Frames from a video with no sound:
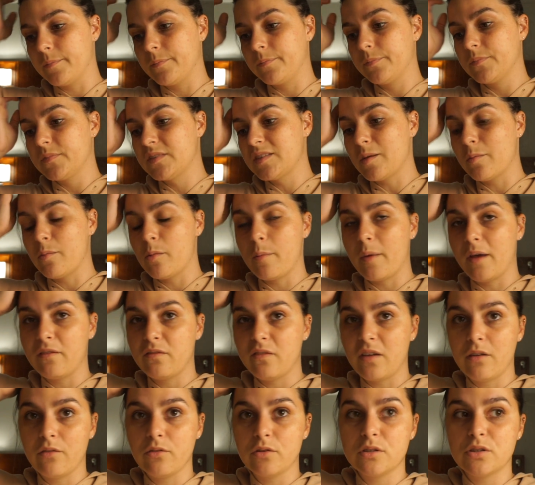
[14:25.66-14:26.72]
some of my
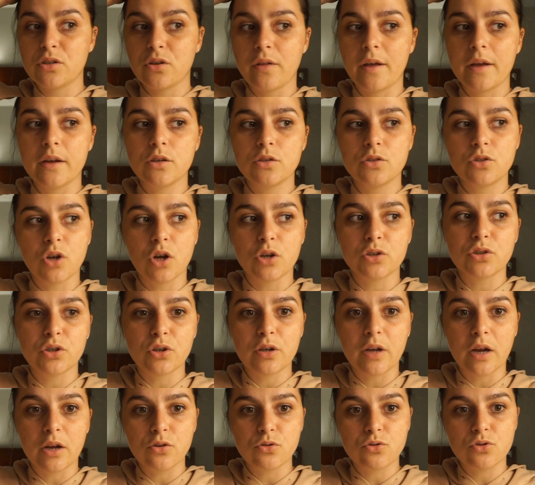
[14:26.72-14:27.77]
favorites are like Dr.
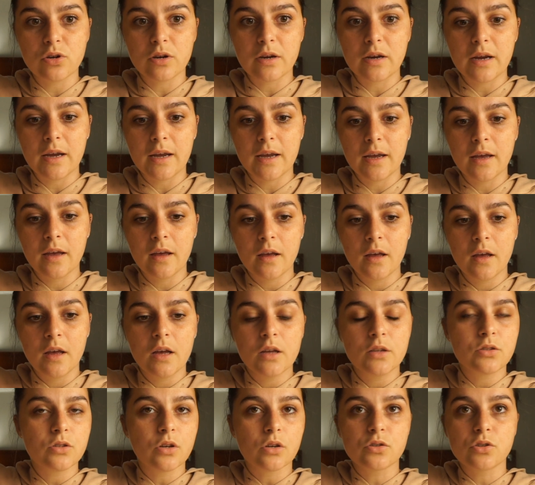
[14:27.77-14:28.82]
Gundry,
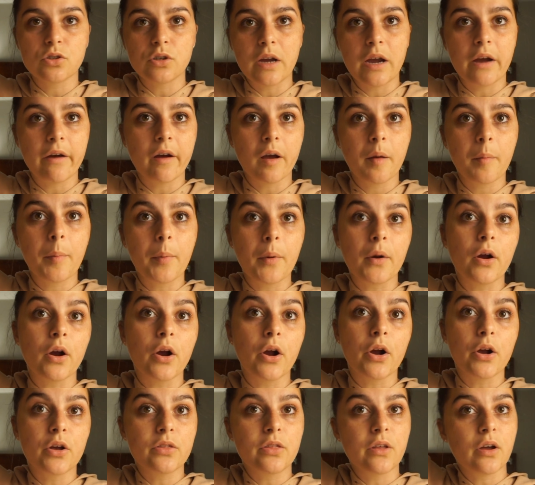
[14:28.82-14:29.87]
Dr. Eric
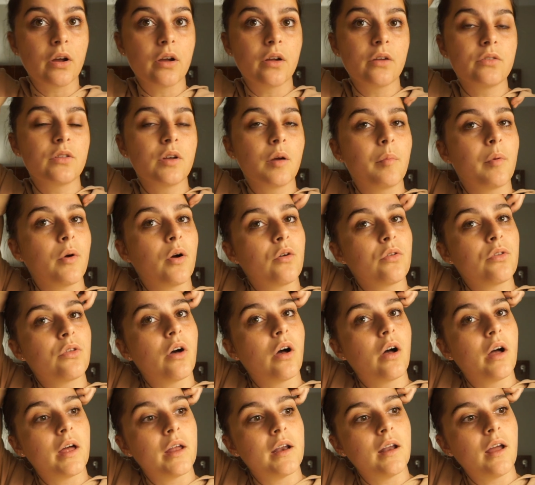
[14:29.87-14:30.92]
Berg. They're both
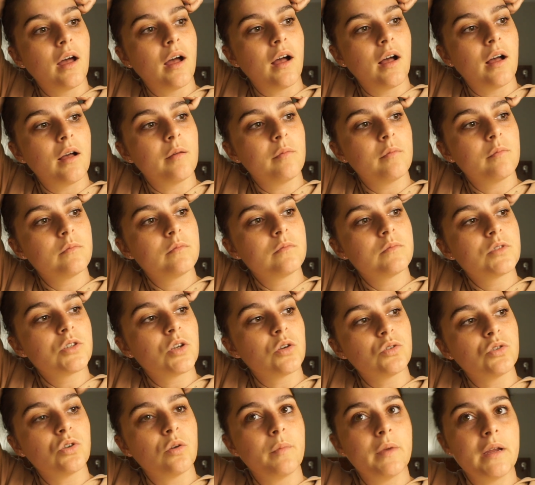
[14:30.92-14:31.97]
on
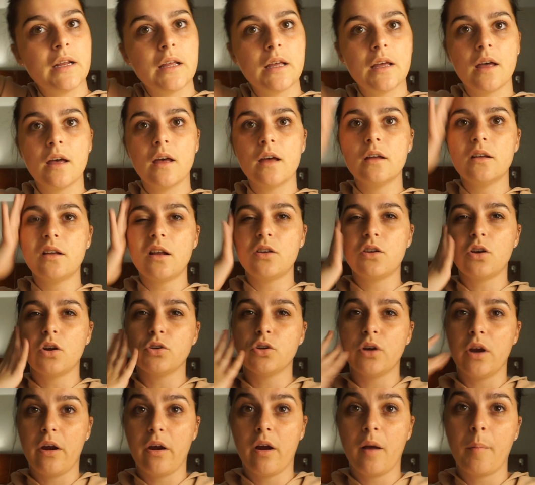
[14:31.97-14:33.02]
social media.
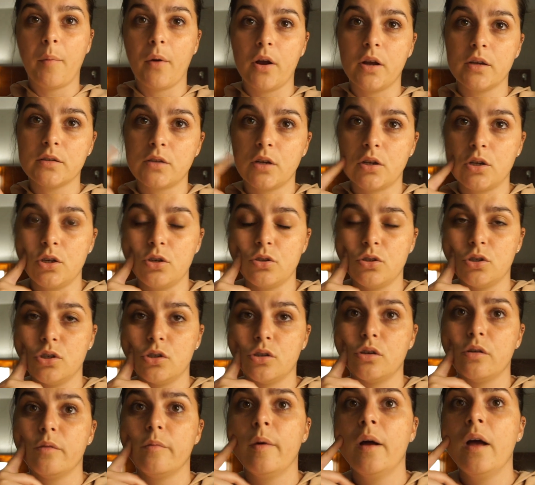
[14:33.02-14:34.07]
Dr. Eric Berg is on
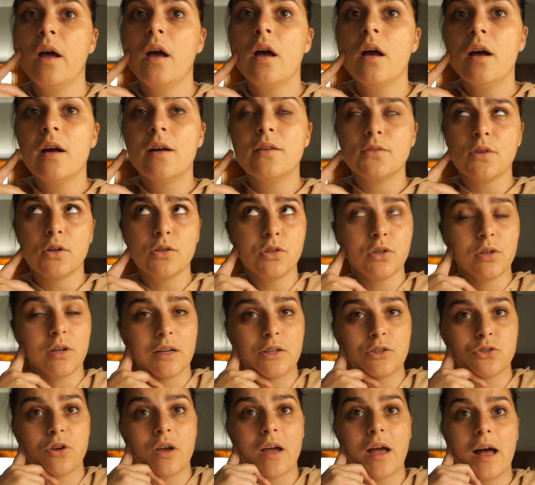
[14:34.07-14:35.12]
YouTube. Dr.
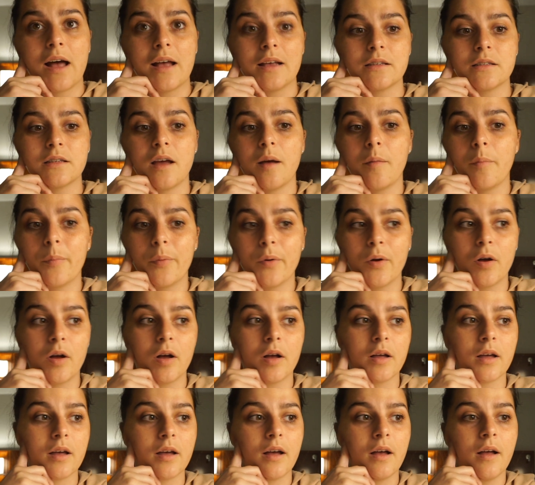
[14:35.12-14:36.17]
Gundry has a
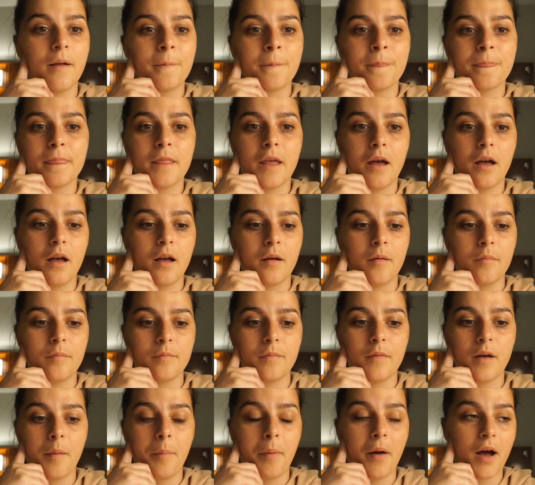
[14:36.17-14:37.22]
book,
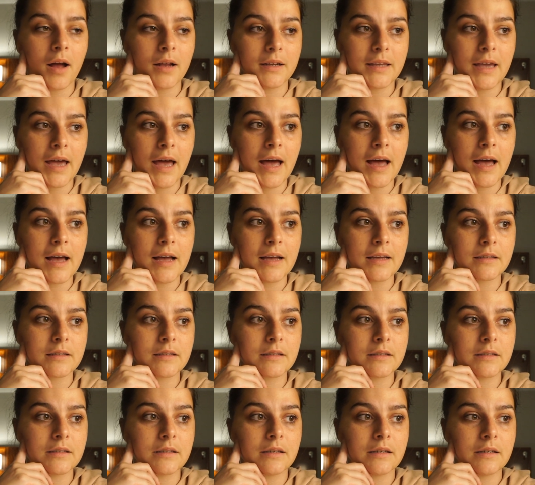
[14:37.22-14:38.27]
a
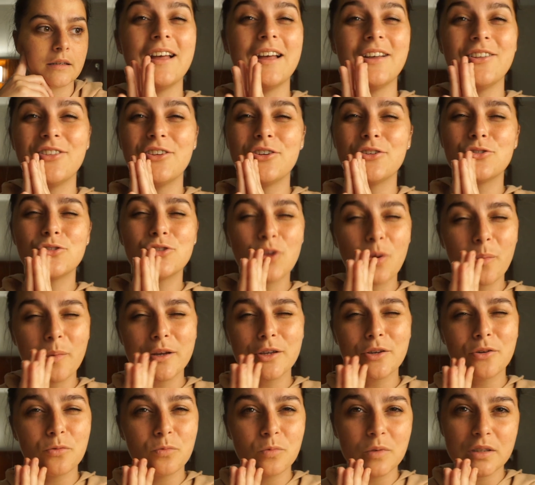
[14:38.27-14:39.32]
podcast. There's so many
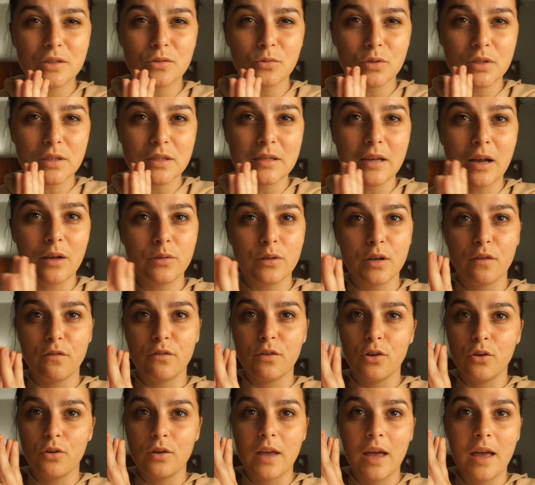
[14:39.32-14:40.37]
good resources out there for
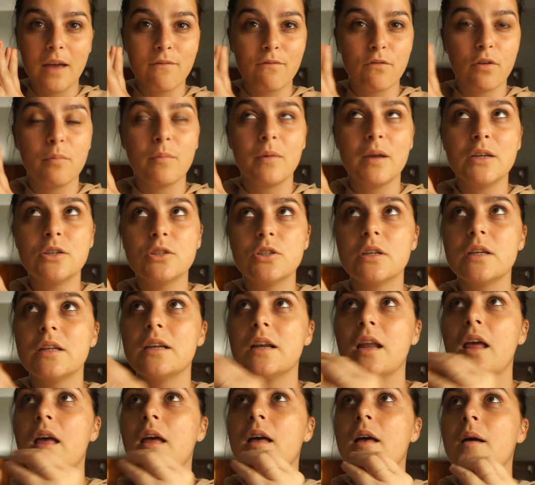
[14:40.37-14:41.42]
you to get
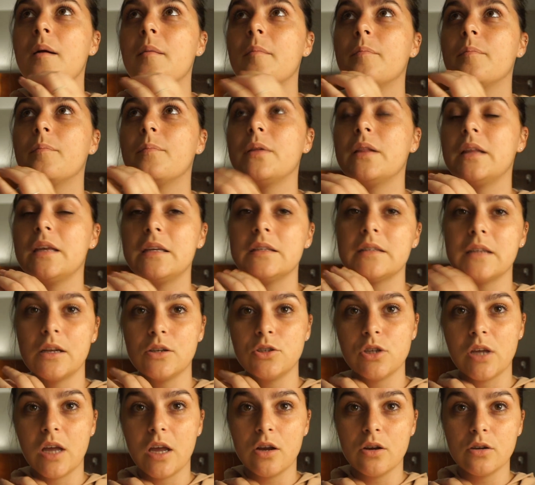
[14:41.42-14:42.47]
information. Please
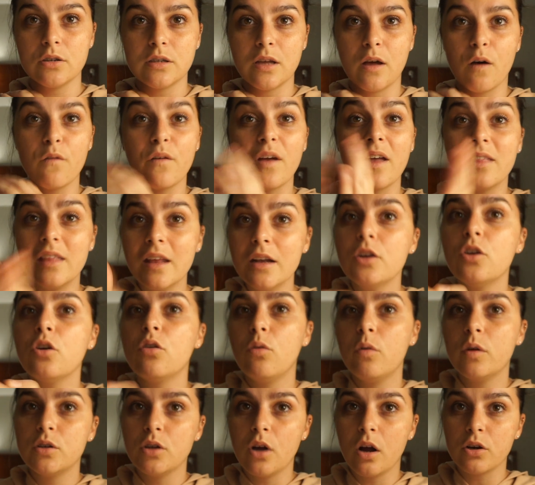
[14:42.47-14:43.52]
educate yourself, and then go
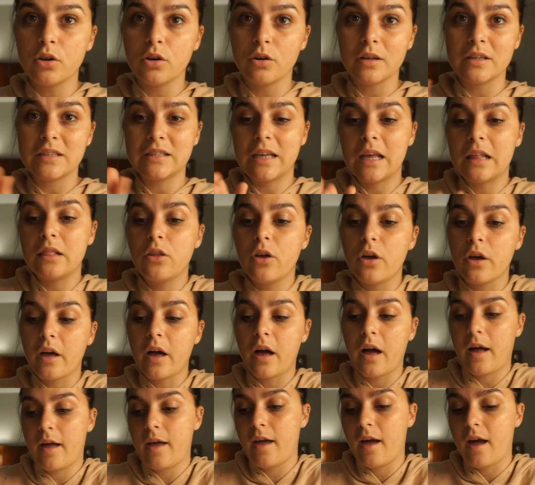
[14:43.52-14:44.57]
to a doctor and say, look,
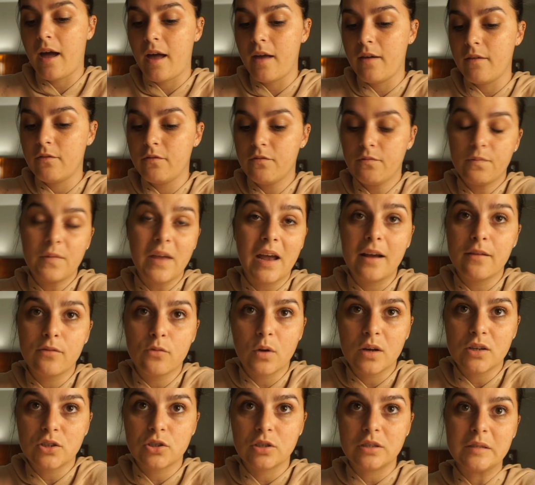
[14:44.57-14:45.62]
I have
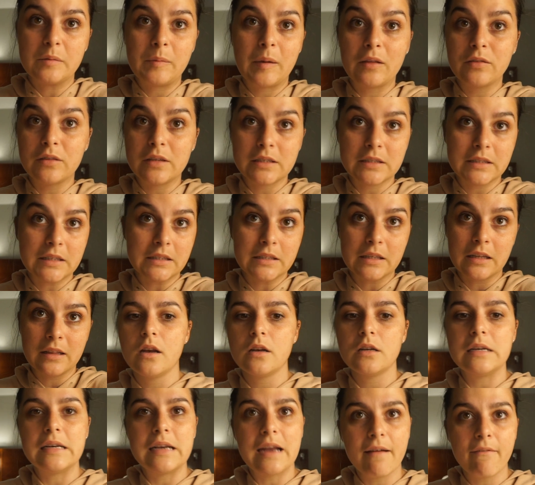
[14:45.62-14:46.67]
questions about this, and then
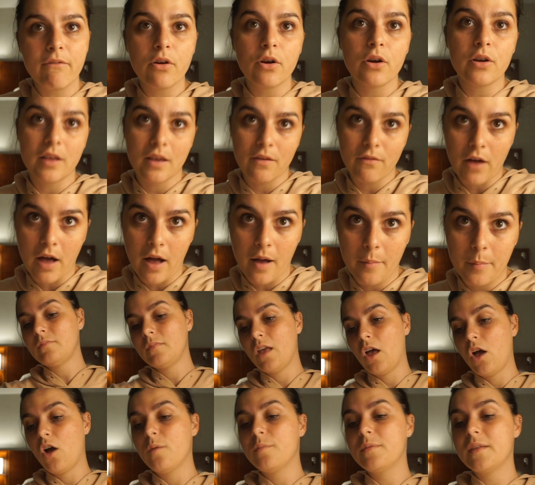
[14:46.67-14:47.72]
never give up.
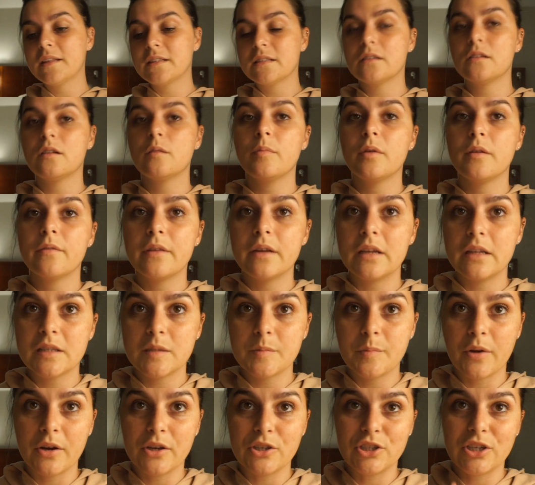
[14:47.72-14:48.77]
Hope that's a little bit of an
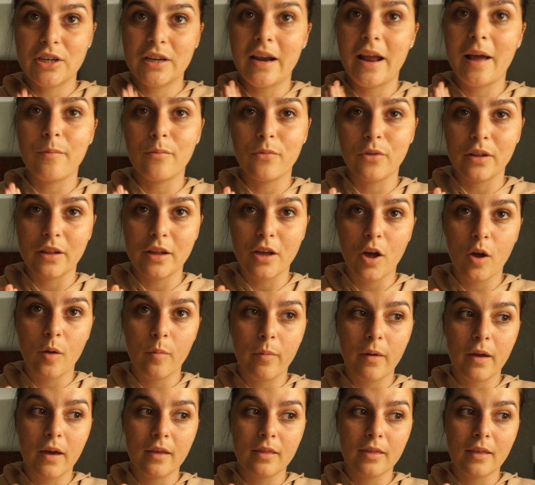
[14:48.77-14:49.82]
inspiration. I'm really
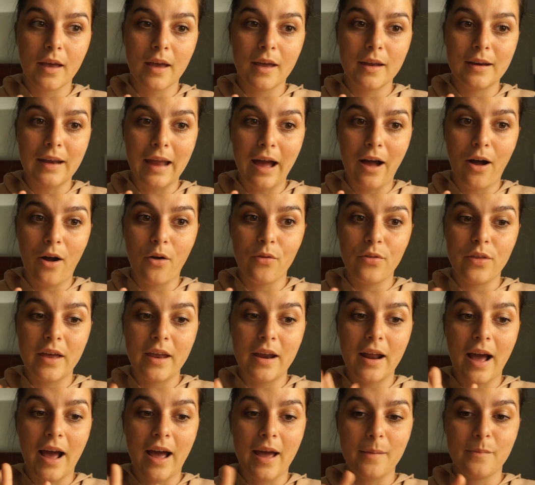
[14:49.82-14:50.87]
hoping that now
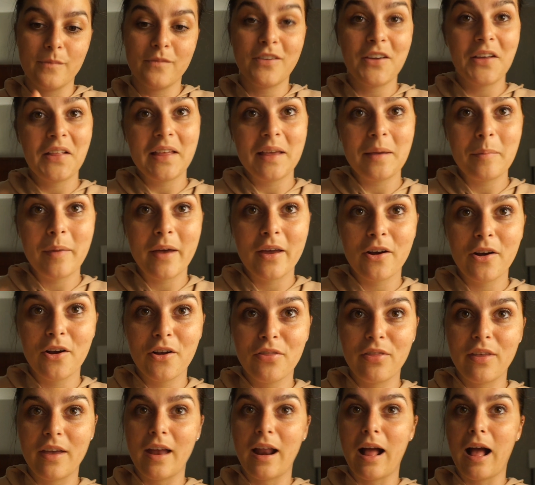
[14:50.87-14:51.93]
that I'm feeling better,
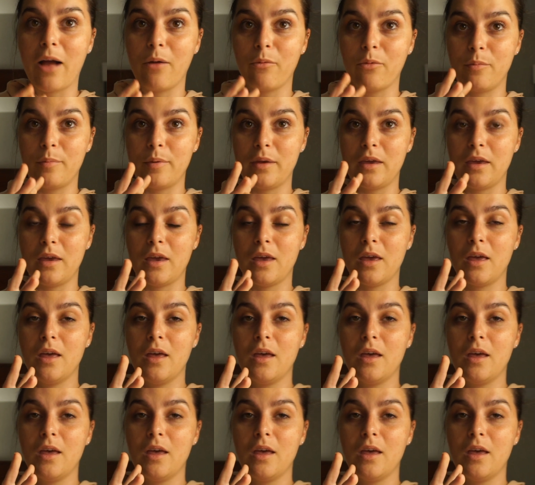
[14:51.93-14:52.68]
that I will be